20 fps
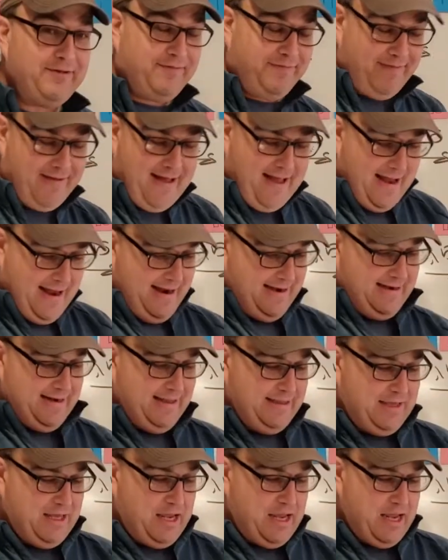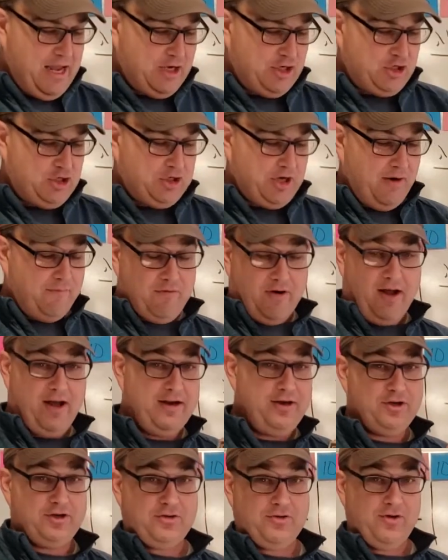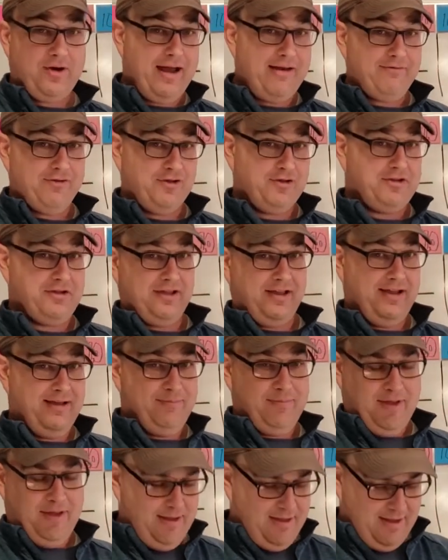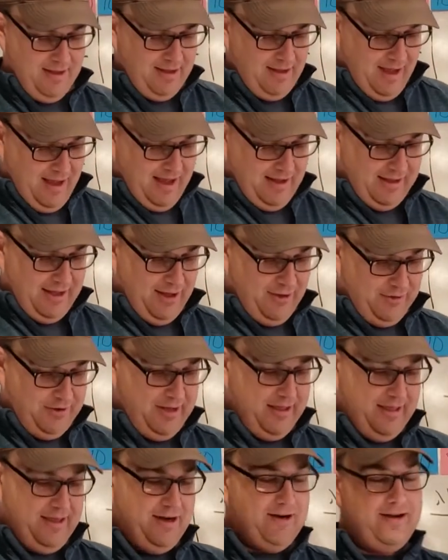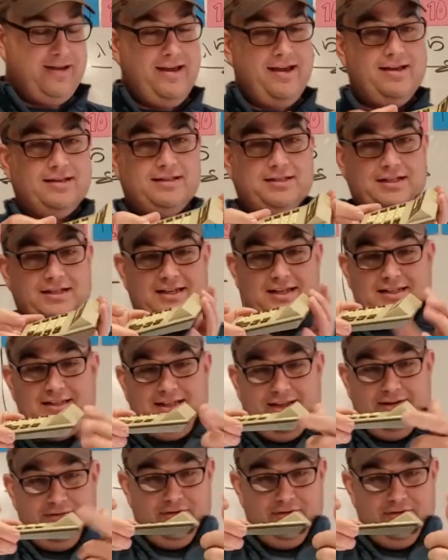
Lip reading: find the Chevron Travel Club calculator. Yes, it does have a